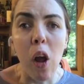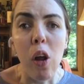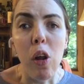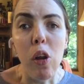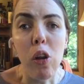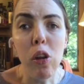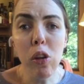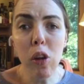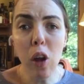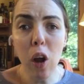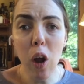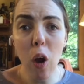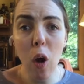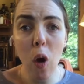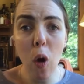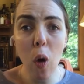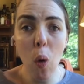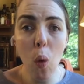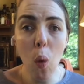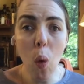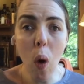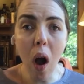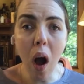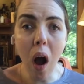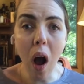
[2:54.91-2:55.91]

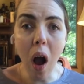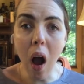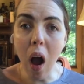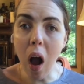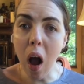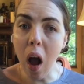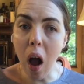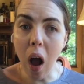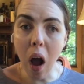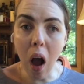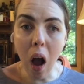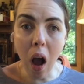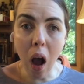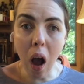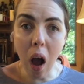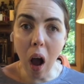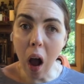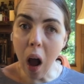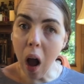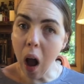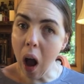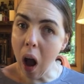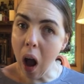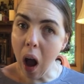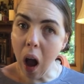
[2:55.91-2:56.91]
So
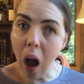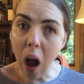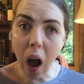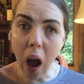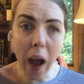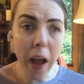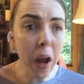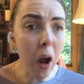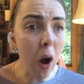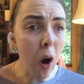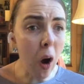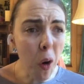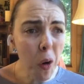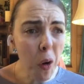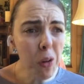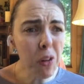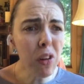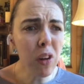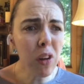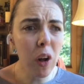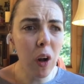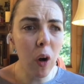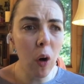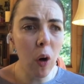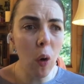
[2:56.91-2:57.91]
I
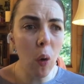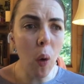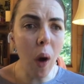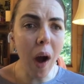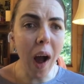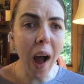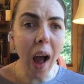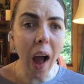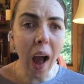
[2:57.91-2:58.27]
also